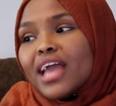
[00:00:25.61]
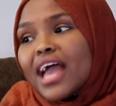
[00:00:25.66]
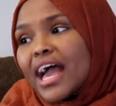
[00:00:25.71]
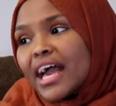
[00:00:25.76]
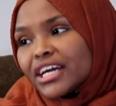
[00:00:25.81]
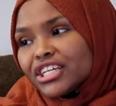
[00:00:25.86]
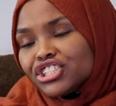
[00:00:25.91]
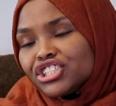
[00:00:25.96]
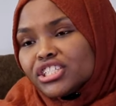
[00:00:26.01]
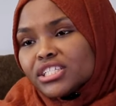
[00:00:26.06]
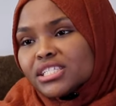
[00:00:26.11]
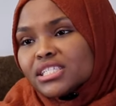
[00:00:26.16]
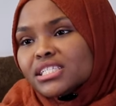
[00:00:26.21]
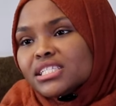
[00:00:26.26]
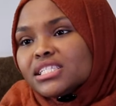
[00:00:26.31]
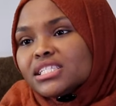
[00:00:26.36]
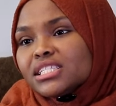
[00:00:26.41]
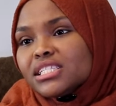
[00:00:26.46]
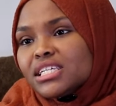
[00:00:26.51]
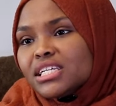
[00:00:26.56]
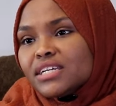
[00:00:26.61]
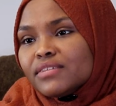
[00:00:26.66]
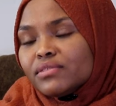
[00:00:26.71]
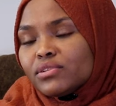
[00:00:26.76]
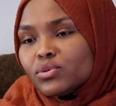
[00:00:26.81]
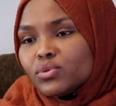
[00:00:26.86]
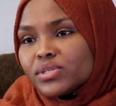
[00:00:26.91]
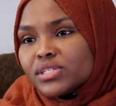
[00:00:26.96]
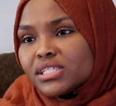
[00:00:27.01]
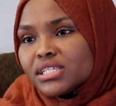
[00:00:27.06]
actions the city
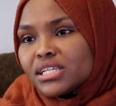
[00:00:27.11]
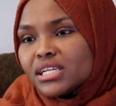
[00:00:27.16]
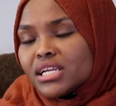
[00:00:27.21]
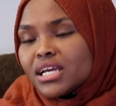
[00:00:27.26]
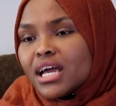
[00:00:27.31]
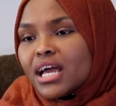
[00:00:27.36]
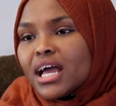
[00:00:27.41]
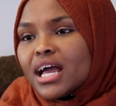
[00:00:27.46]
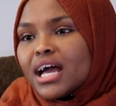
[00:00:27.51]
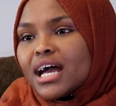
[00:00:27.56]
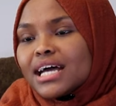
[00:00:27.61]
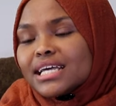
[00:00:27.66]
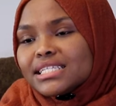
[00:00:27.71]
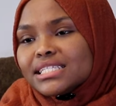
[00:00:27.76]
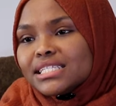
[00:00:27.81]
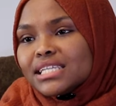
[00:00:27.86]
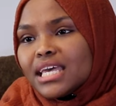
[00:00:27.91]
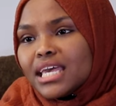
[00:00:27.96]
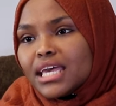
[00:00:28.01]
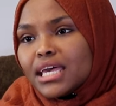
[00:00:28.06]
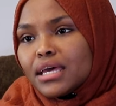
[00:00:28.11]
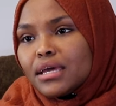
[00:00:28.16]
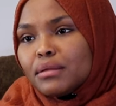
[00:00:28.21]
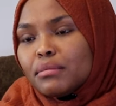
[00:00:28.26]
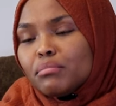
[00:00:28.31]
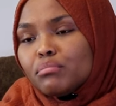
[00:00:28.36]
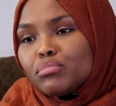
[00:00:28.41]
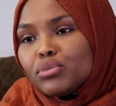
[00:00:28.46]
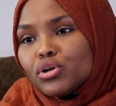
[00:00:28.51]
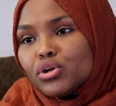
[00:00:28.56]
of Lewiston has
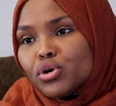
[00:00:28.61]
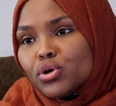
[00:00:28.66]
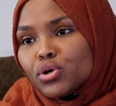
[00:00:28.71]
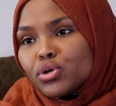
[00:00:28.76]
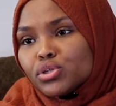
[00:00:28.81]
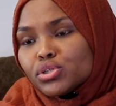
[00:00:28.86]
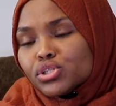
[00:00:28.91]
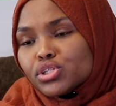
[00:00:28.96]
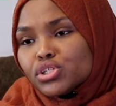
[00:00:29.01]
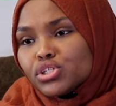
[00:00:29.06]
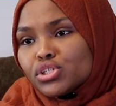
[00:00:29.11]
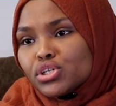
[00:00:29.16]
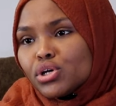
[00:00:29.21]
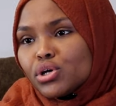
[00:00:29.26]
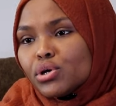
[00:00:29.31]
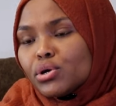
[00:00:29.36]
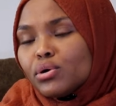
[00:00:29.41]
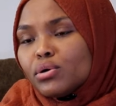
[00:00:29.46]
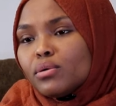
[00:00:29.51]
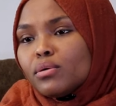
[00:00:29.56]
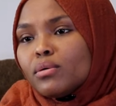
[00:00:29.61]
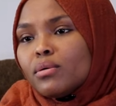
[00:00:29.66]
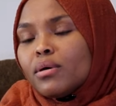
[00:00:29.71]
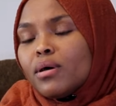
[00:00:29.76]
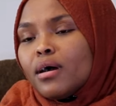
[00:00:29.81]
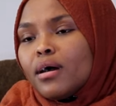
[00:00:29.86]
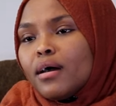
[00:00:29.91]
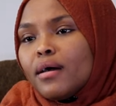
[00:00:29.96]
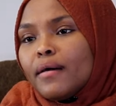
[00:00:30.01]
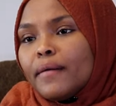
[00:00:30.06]
taken, but
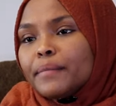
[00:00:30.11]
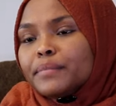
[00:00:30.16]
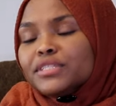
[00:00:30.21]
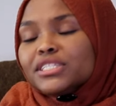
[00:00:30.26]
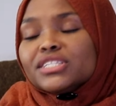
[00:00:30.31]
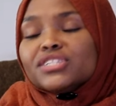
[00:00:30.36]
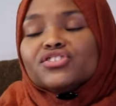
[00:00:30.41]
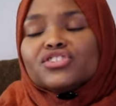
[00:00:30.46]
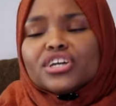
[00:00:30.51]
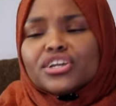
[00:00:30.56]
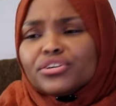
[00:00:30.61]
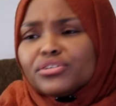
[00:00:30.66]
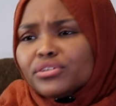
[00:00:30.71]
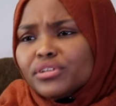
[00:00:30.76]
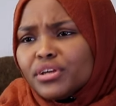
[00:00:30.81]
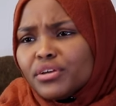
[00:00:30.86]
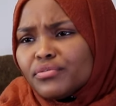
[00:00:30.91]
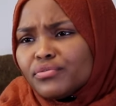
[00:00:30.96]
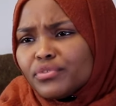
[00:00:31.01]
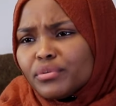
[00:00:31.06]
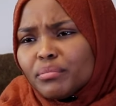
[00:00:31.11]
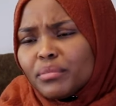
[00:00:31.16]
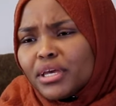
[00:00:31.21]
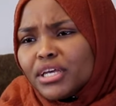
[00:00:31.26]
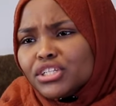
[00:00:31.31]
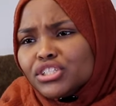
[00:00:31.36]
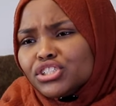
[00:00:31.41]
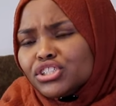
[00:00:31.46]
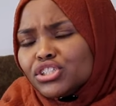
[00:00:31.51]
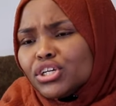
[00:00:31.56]
also just general
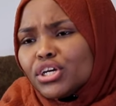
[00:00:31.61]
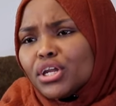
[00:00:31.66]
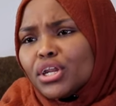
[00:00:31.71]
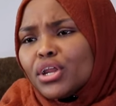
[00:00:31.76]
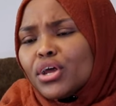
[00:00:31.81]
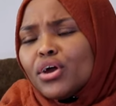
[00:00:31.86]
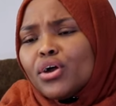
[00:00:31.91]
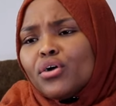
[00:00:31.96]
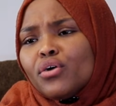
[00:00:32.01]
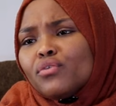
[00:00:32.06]
information